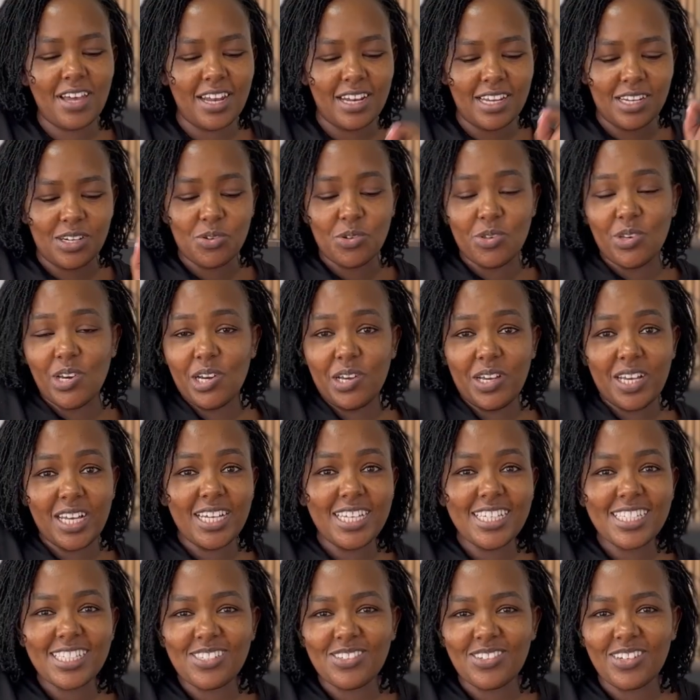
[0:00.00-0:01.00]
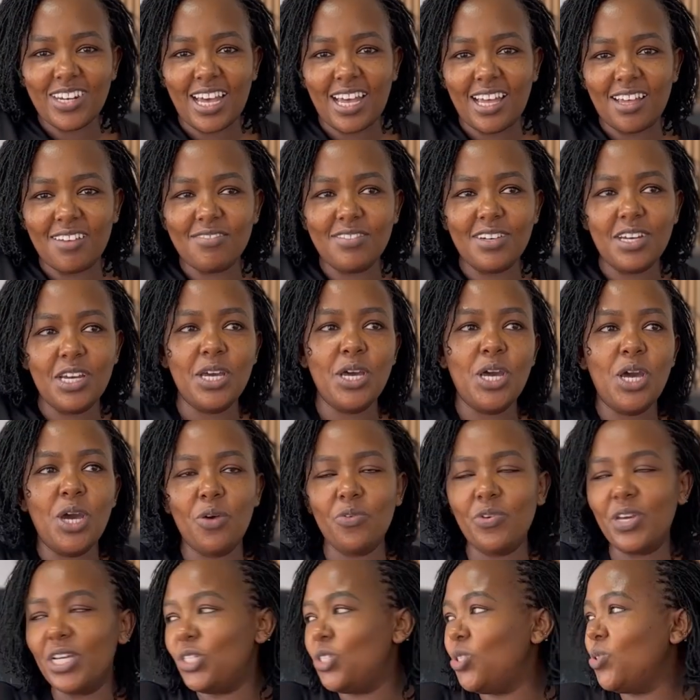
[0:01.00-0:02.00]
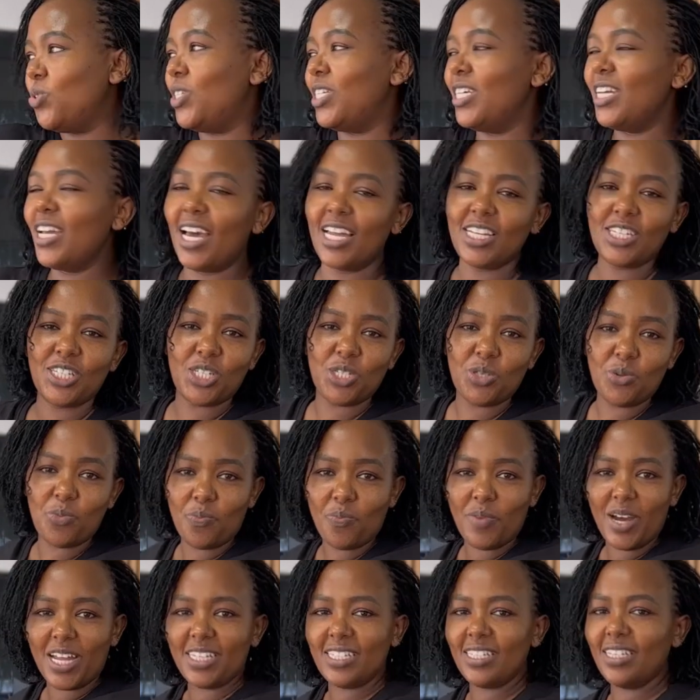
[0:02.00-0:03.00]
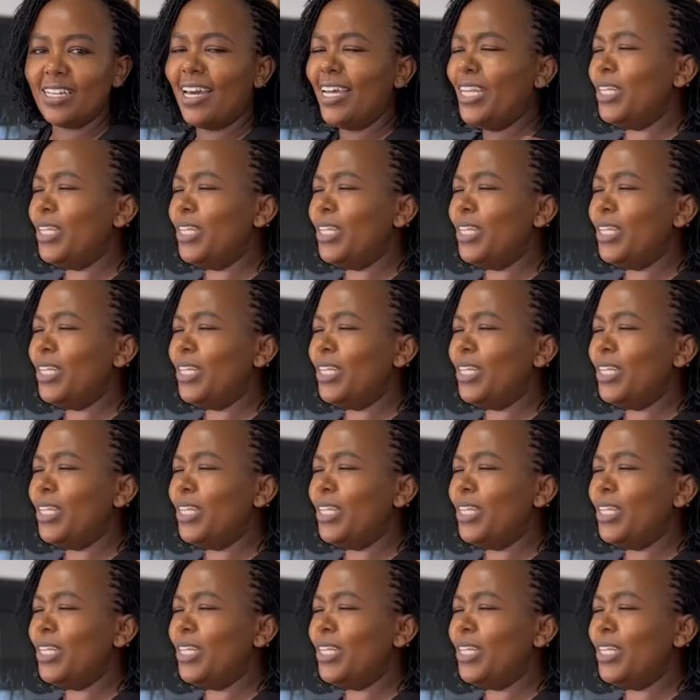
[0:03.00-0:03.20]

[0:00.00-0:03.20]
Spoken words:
and I know you're going to love. We are shooting at pneumatic.